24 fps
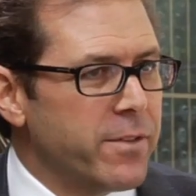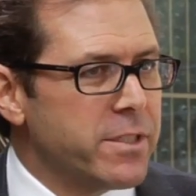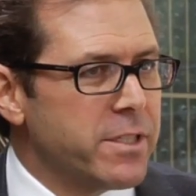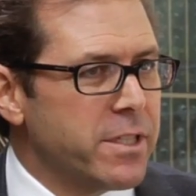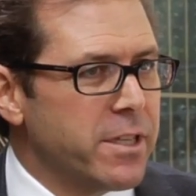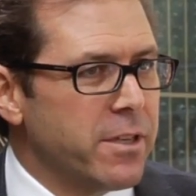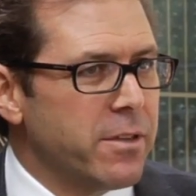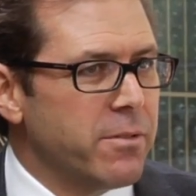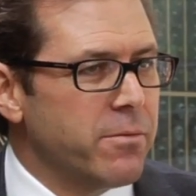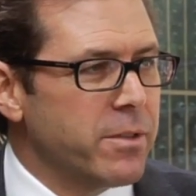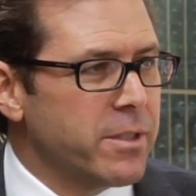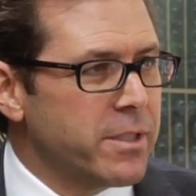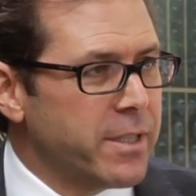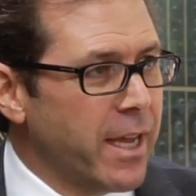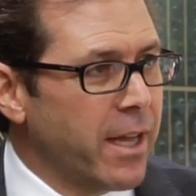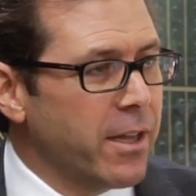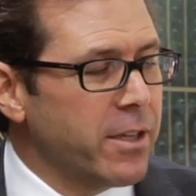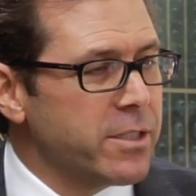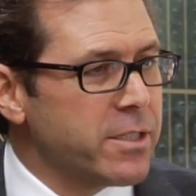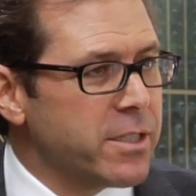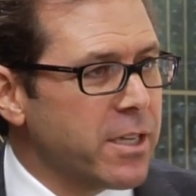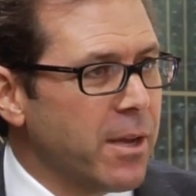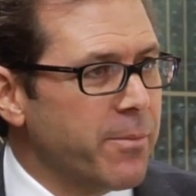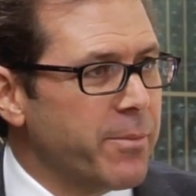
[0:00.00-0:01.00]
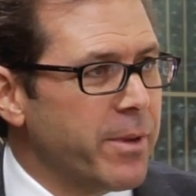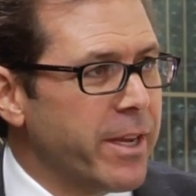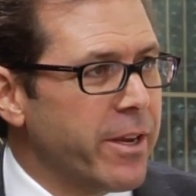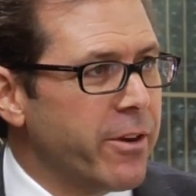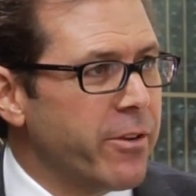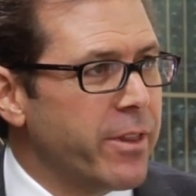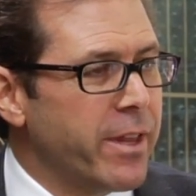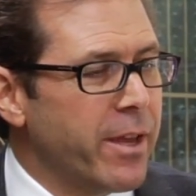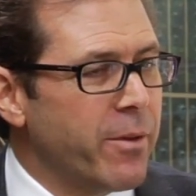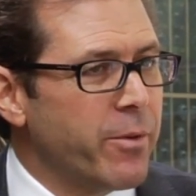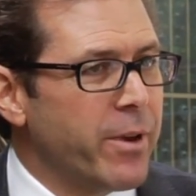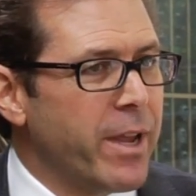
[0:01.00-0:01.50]
obviously, with TELUS coming
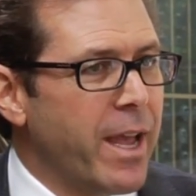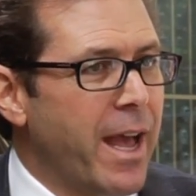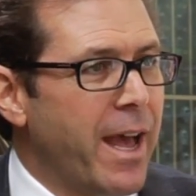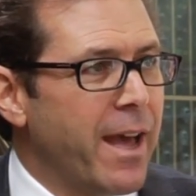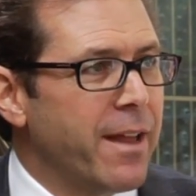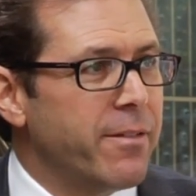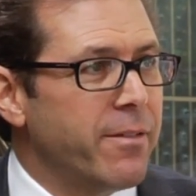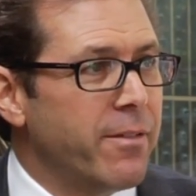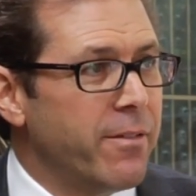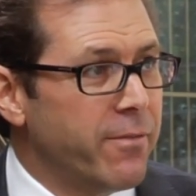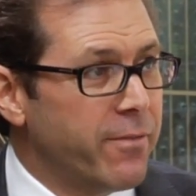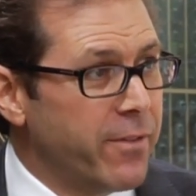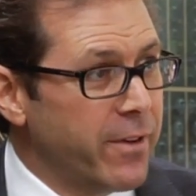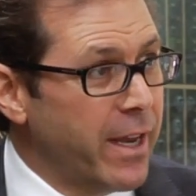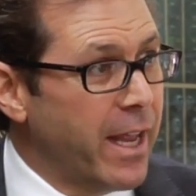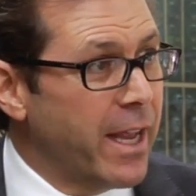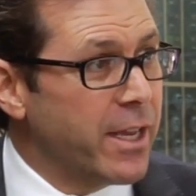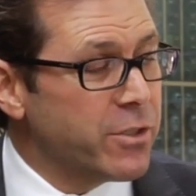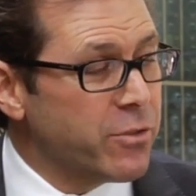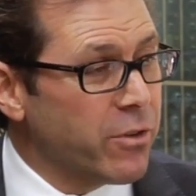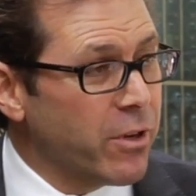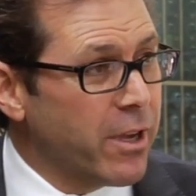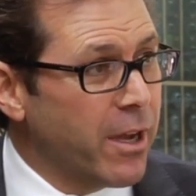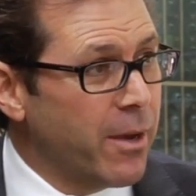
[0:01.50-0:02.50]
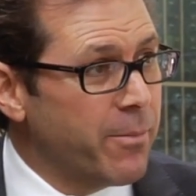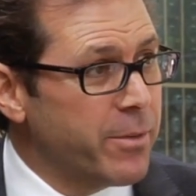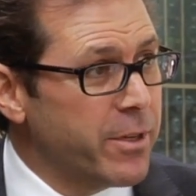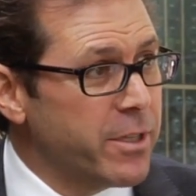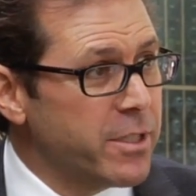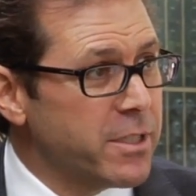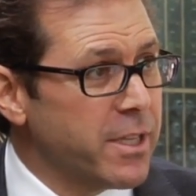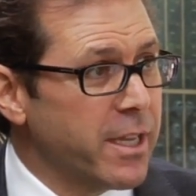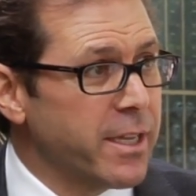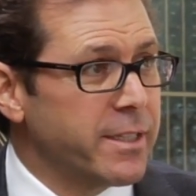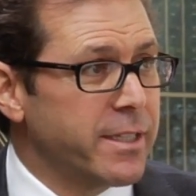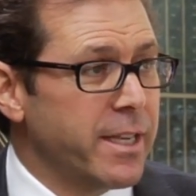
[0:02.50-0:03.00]
here, then we had financial
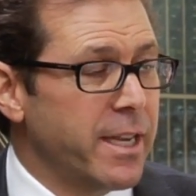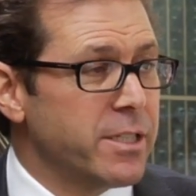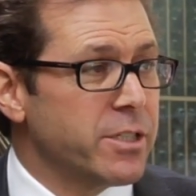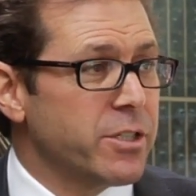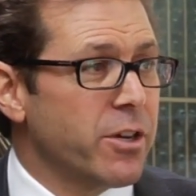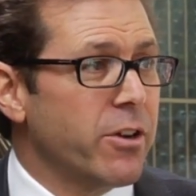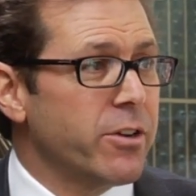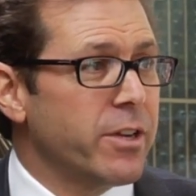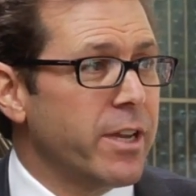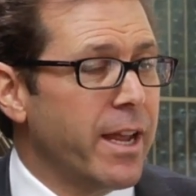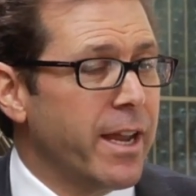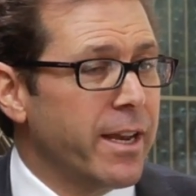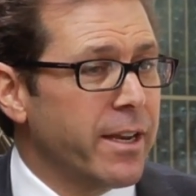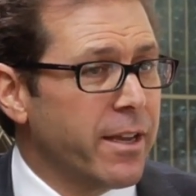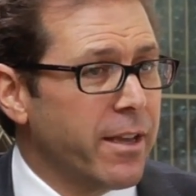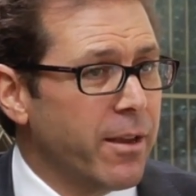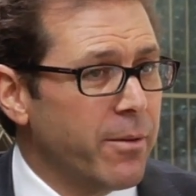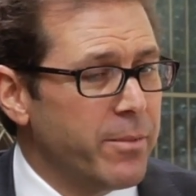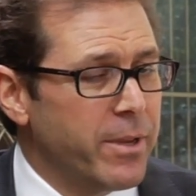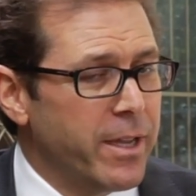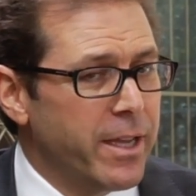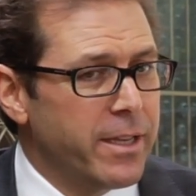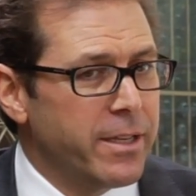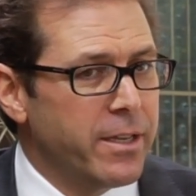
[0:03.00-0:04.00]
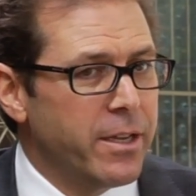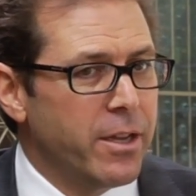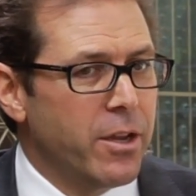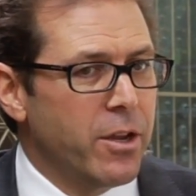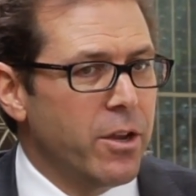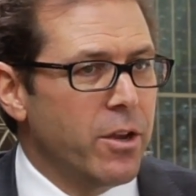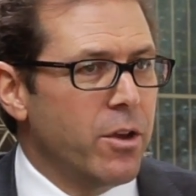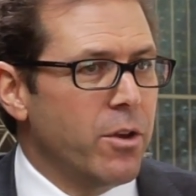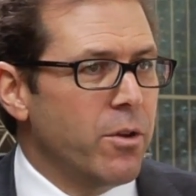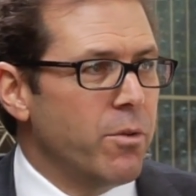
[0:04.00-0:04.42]
companies like Desjardins come in.